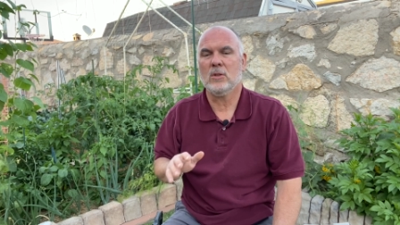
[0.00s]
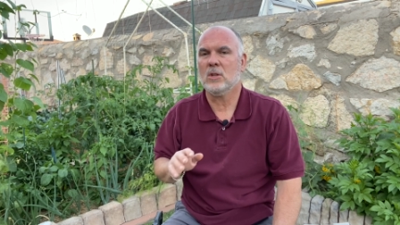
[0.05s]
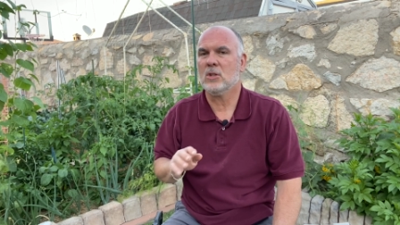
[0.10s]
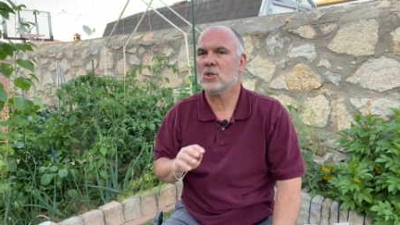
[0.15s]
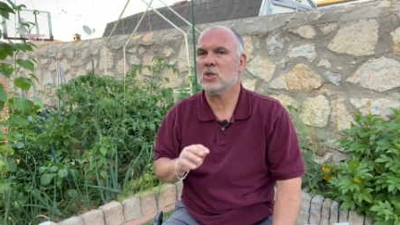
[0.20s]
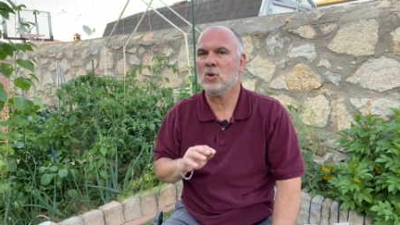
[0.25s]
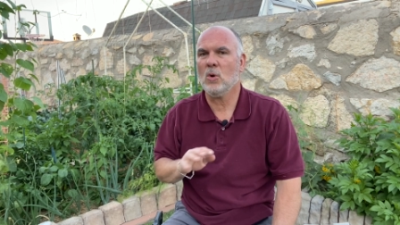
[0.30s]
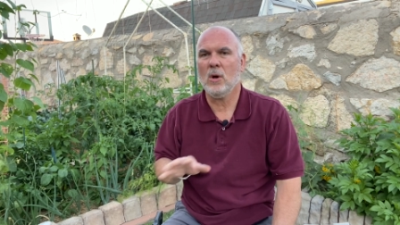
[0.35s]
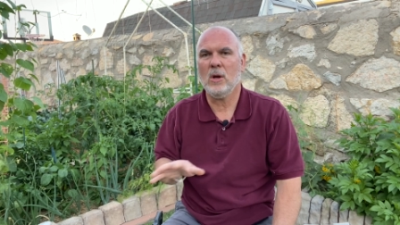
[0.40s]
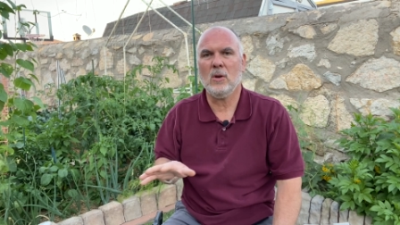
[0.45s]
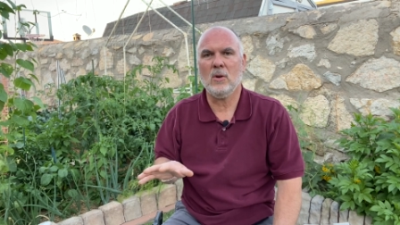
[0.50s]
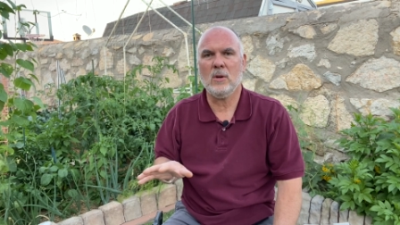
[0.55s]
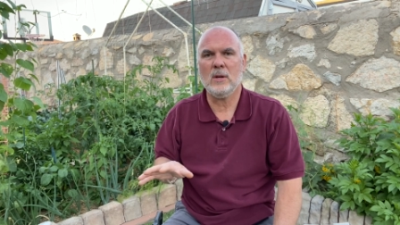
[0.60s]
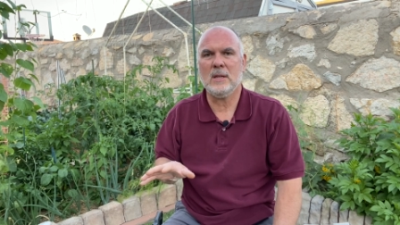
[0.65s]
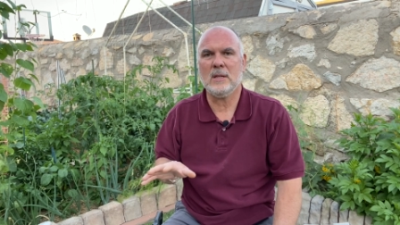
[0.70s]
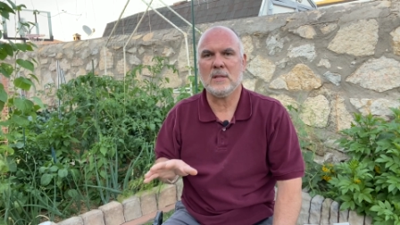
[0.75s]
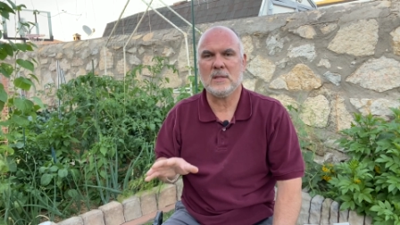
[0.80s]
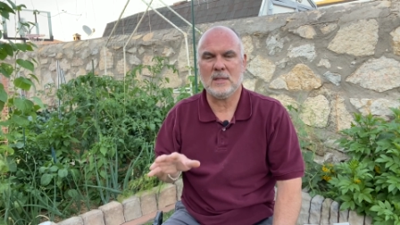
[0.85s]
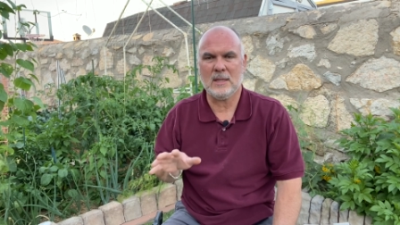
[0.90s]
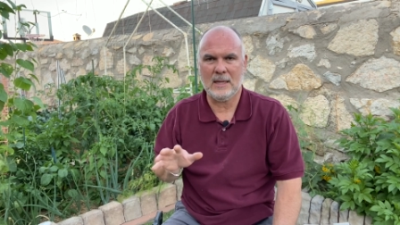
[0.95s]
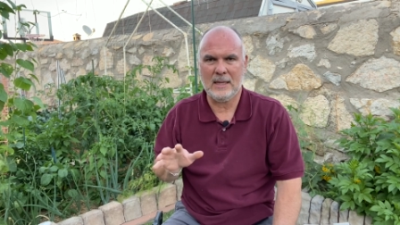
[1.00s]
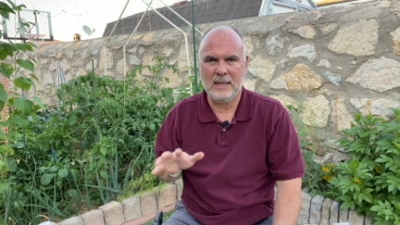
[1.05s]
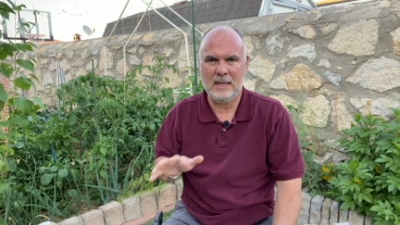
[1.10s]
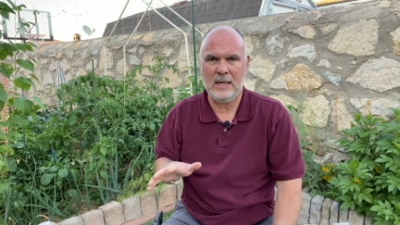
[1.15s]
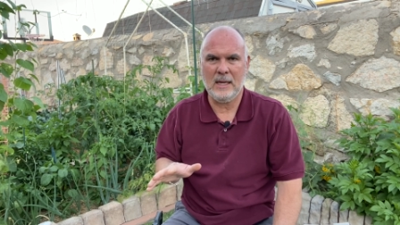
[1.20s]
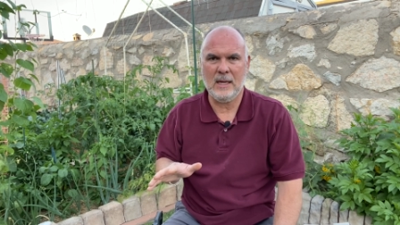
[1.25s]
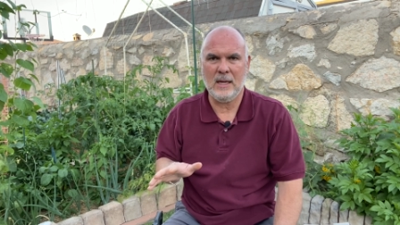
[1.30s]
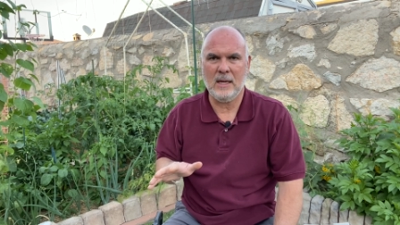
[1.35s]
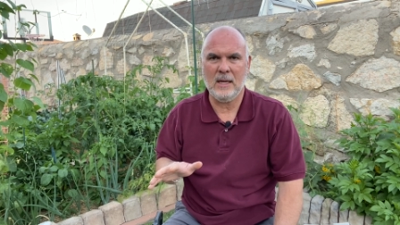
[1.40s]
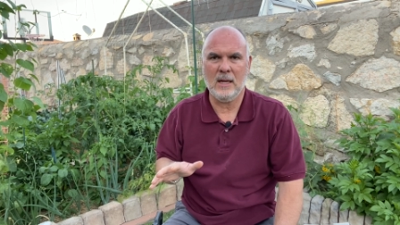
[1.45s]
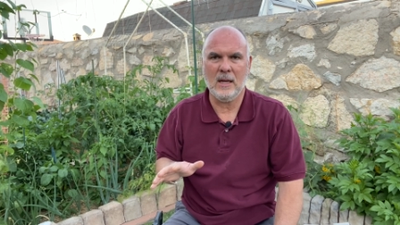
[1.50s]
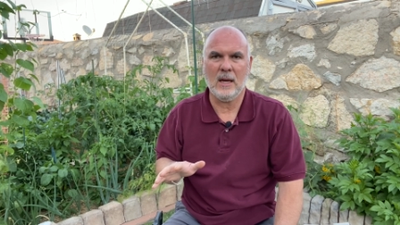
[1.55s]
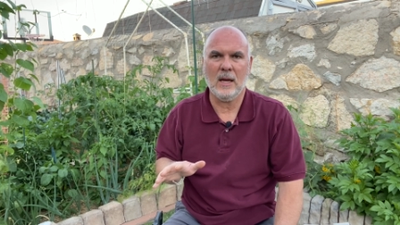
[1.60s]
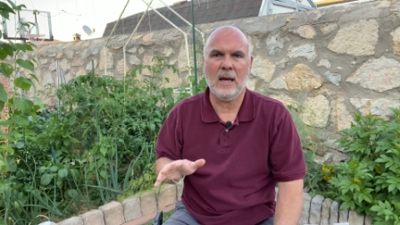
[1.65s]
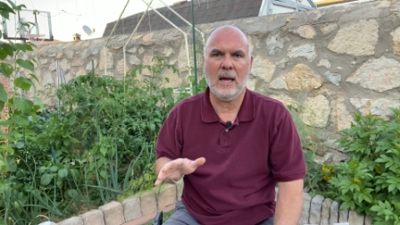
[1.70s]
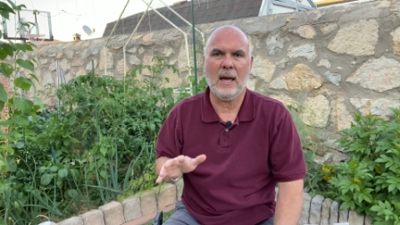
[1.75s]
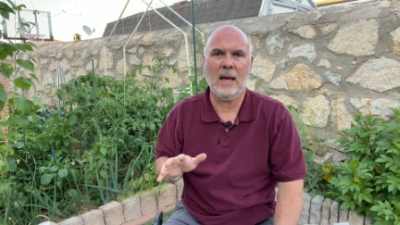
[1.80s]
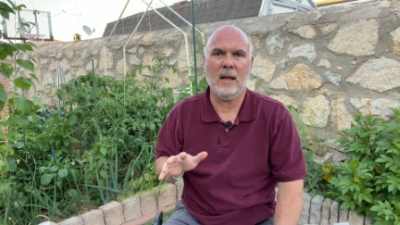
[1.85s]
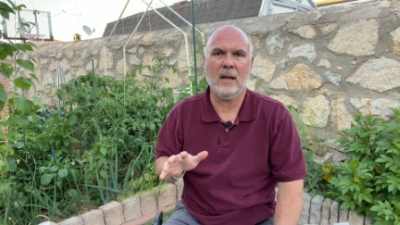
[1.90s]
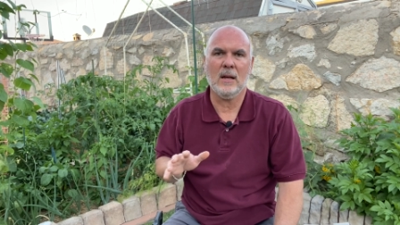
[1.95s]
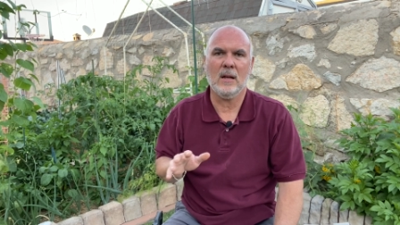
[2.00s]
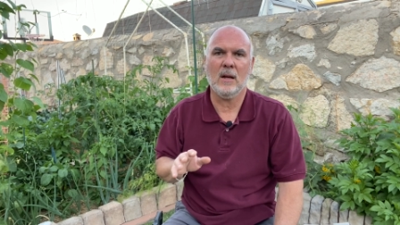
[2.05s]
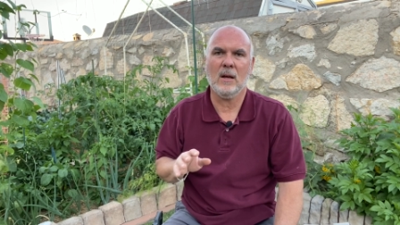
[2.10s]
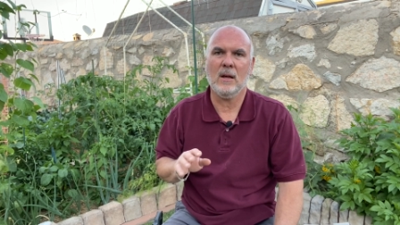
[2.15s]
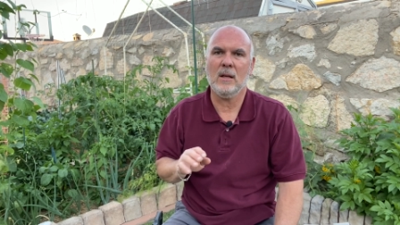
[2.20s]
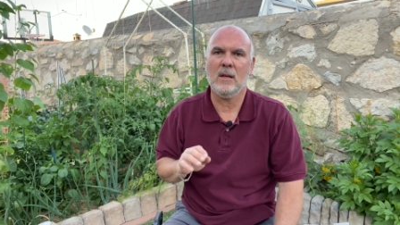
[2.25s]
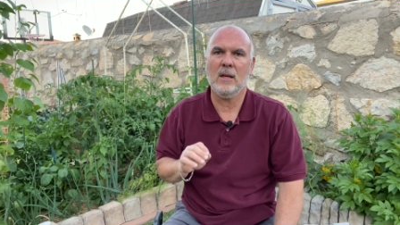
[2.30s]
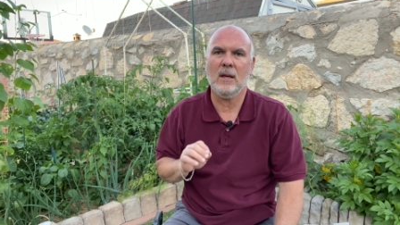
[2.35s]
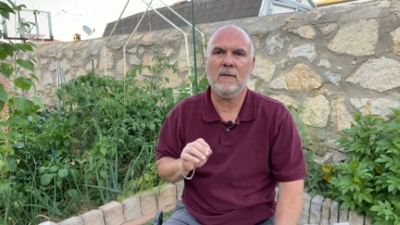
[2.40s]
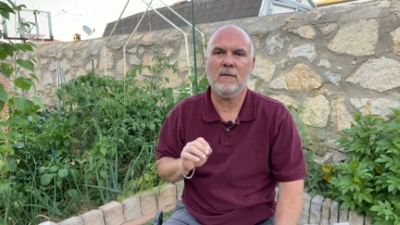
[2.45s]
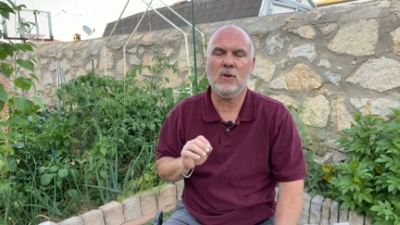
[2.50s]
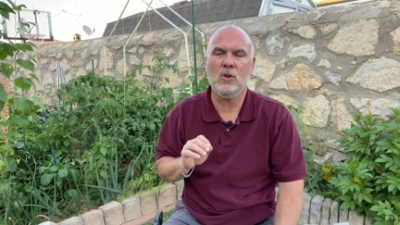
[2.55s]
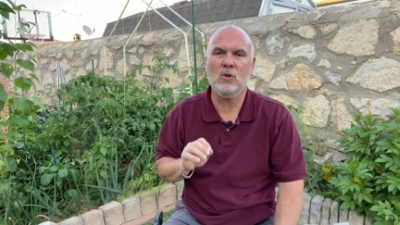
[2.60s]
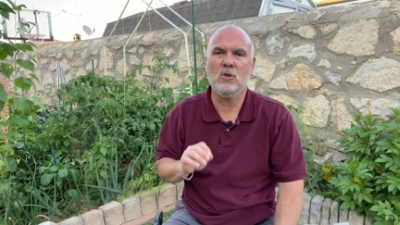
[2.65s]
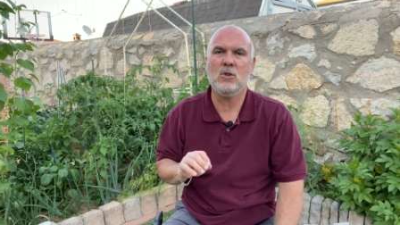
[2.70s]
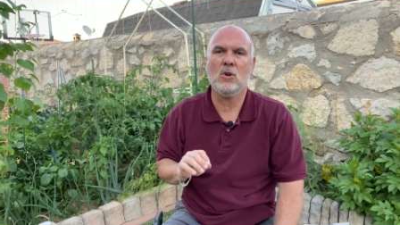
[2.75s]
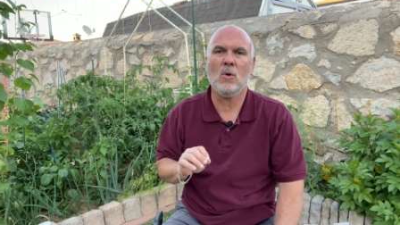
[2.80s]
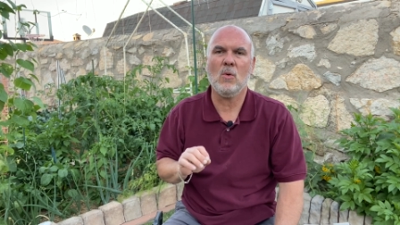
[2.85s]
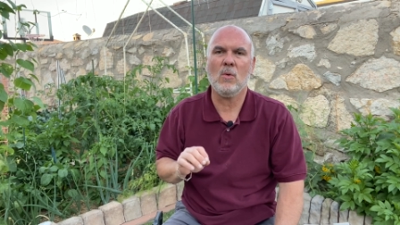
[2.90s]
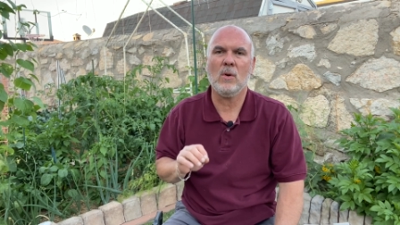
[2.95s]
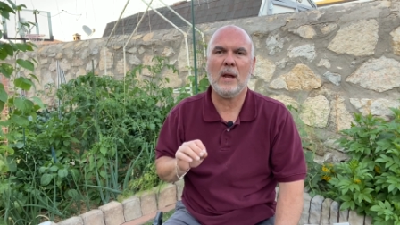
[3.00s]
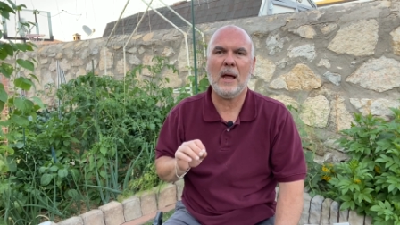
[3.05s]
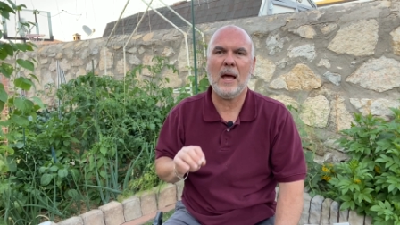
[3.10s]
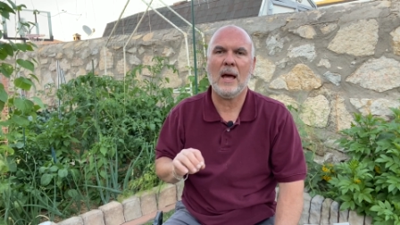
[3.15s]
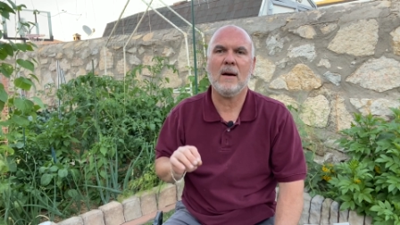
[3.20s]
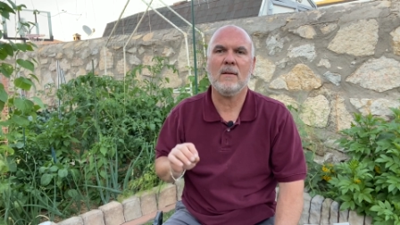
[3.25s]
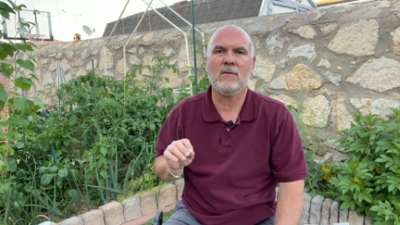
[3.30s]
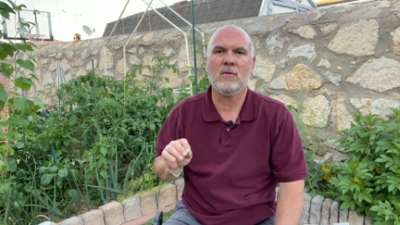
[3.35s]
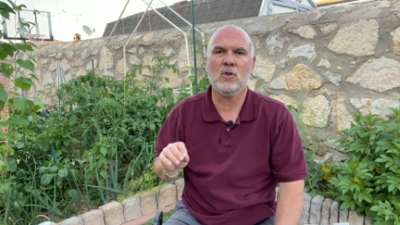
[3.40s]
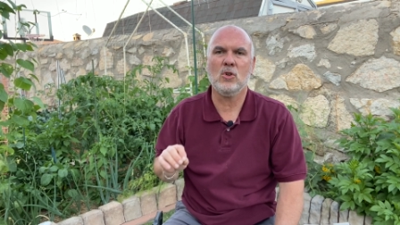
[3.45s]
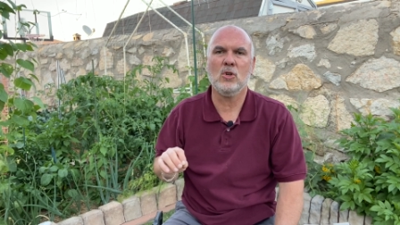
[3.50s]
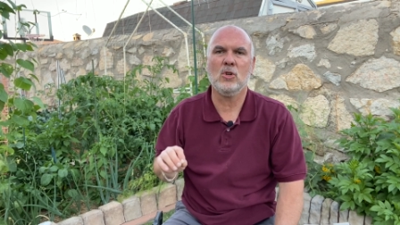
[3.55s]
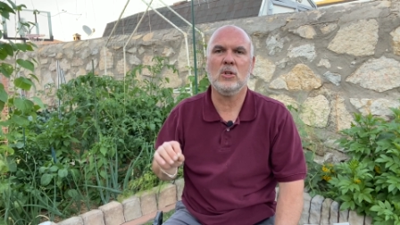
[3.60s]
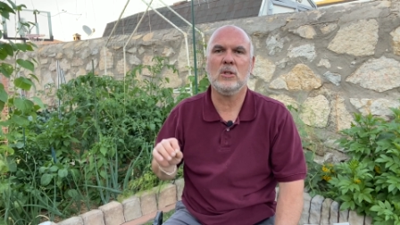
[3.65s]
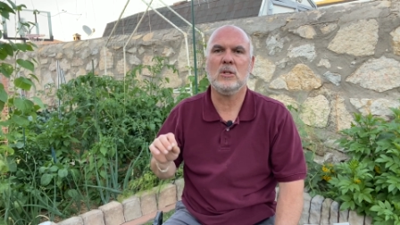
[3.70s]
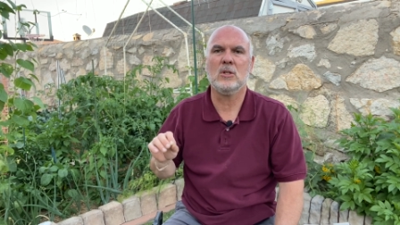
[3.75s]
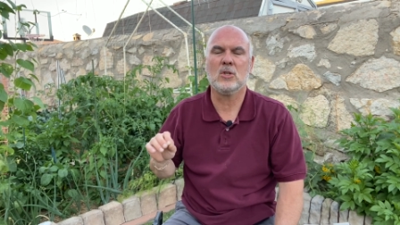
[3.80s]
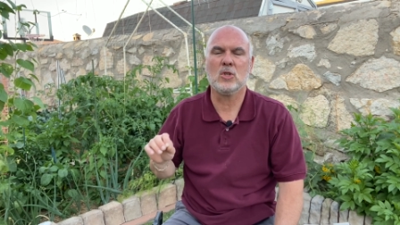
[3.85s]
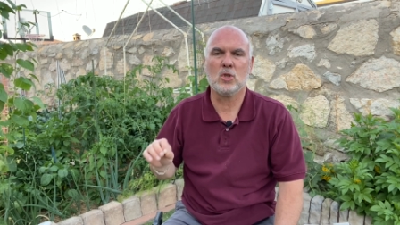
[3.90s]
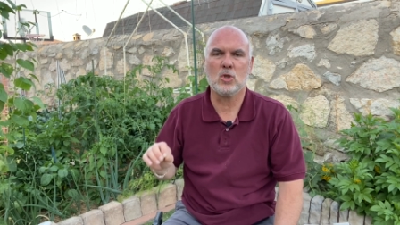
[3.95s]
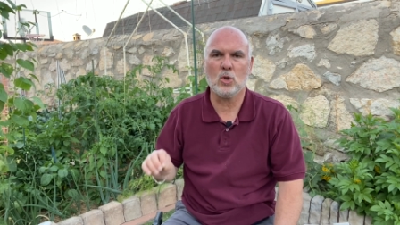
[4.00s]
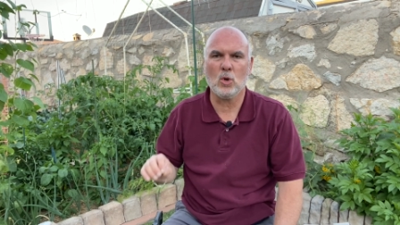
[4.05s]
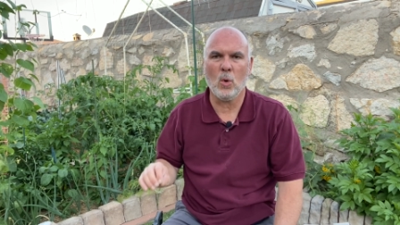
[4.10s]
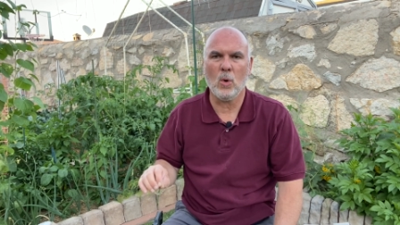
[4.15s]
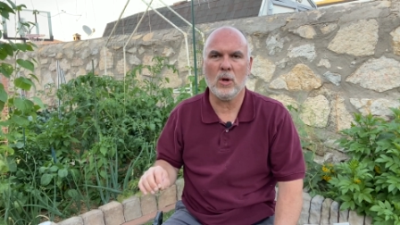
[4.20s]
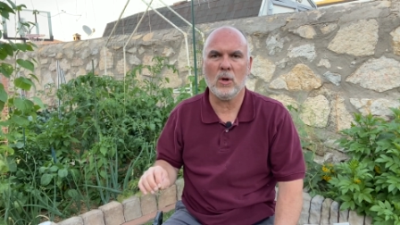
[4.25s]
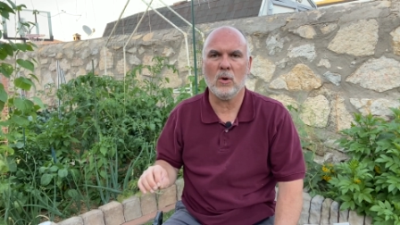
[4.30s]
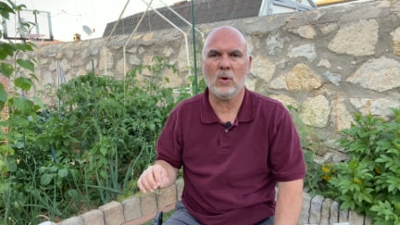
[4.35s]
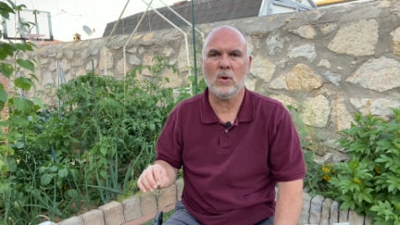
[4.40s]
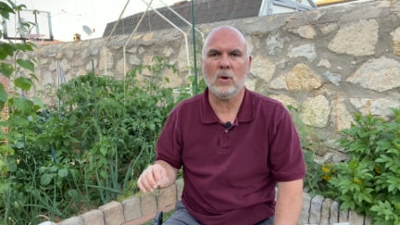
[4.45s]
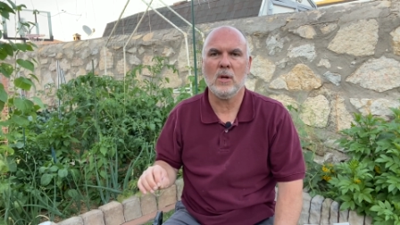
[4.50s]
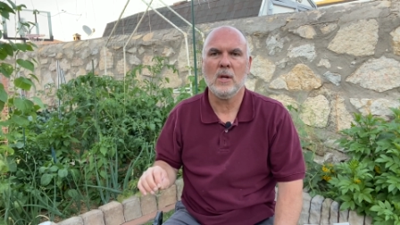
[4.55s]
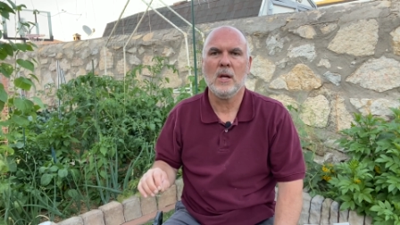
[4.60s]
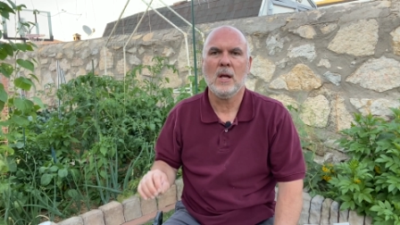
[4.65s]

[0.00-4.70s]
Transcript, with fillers: The soil is the key and if you don't have good soil,